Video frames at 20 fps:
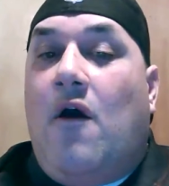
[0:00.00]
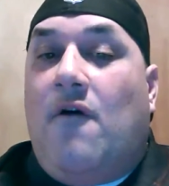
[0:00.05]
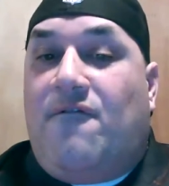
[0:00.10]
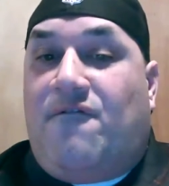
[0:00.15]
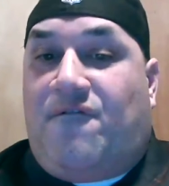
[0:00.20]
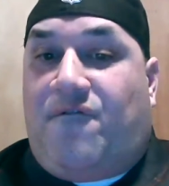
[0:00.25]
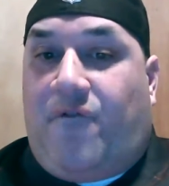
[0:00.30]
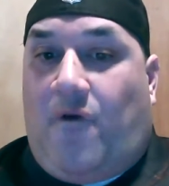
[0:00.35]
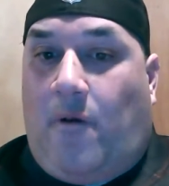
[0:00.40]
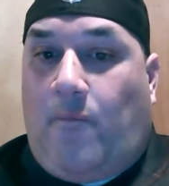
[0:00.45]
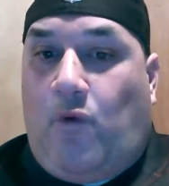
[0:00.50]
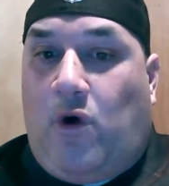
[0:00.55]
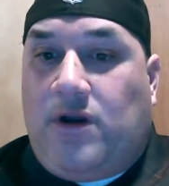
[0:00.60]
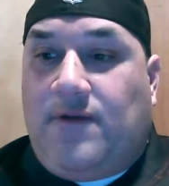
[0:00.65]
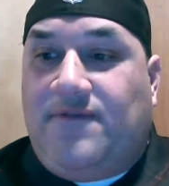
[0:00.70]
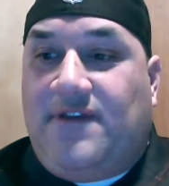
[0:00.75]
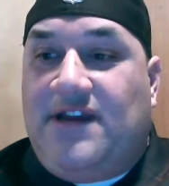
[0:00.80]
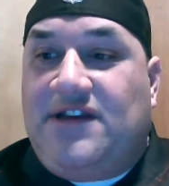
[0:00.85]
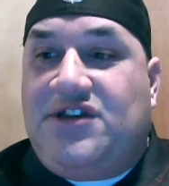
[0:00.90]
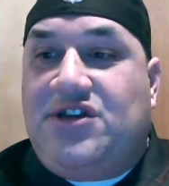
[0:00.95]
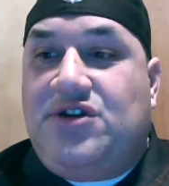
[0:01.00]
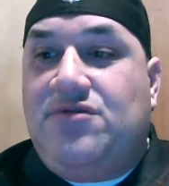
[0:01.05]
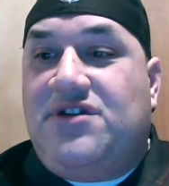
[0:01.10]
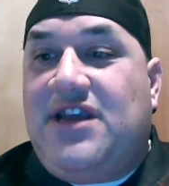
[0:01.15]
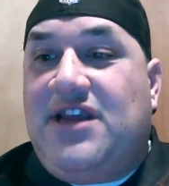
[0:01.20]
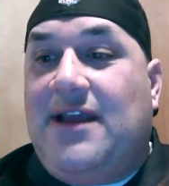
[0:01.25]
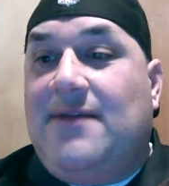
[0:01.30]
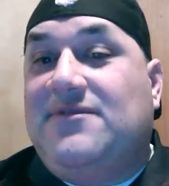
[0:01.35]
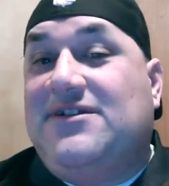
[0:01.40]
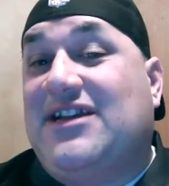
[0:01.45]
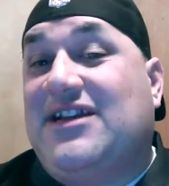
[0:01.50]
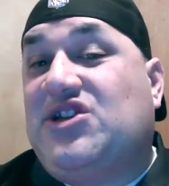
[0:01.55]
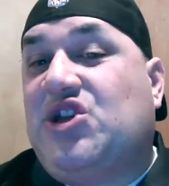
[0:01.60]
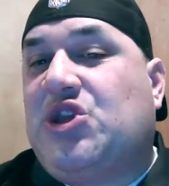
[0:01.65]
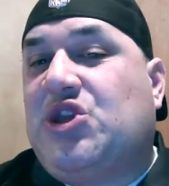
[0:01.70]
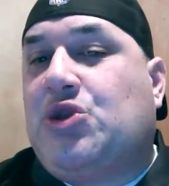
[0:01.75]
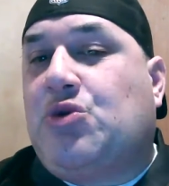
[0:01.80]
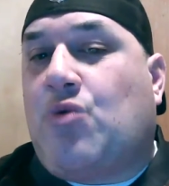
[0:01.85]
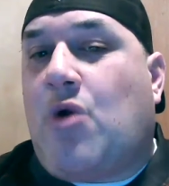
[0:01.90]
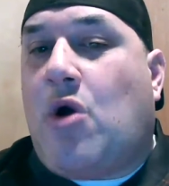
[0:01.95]
from one of these two teams
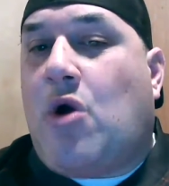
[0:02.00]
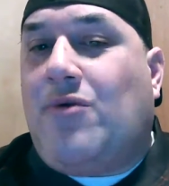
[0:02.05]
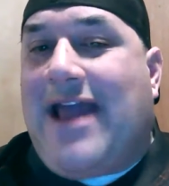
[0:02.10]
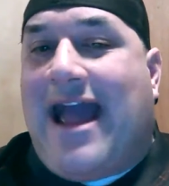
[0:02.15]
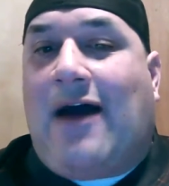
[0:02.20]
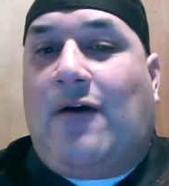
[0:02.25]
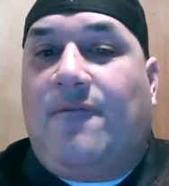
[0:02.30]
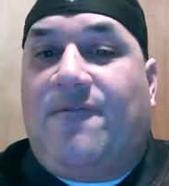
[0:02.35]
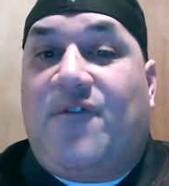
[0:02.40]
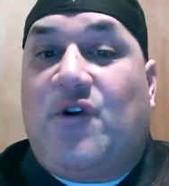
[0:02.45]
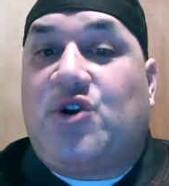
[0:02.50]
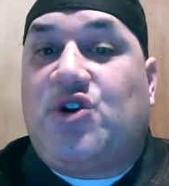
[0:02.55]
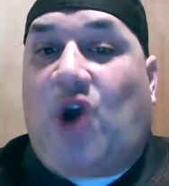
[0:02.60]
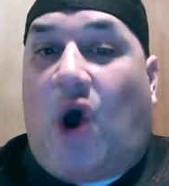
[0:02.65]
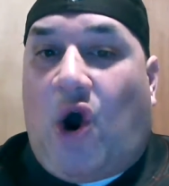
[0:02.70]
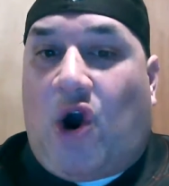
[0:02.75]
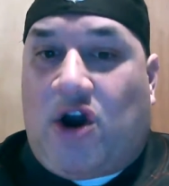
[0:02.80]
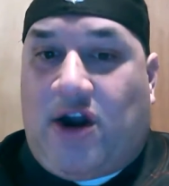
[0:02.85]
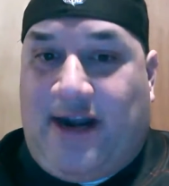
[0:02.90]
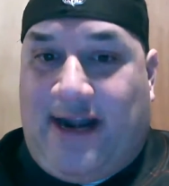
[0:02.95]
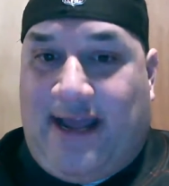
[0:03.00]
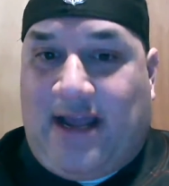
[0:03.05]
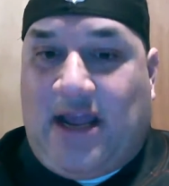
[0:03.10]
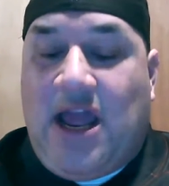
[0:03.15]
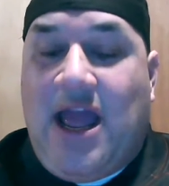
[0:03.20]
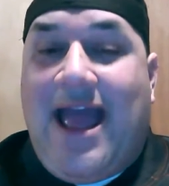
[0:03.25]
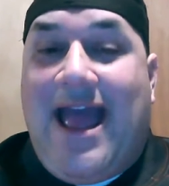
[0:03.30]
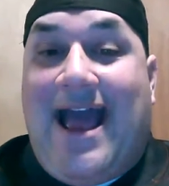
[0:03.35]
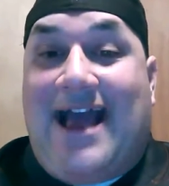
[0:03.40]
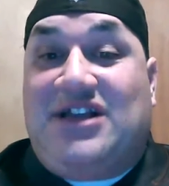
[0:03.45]
gets thrown out for targeting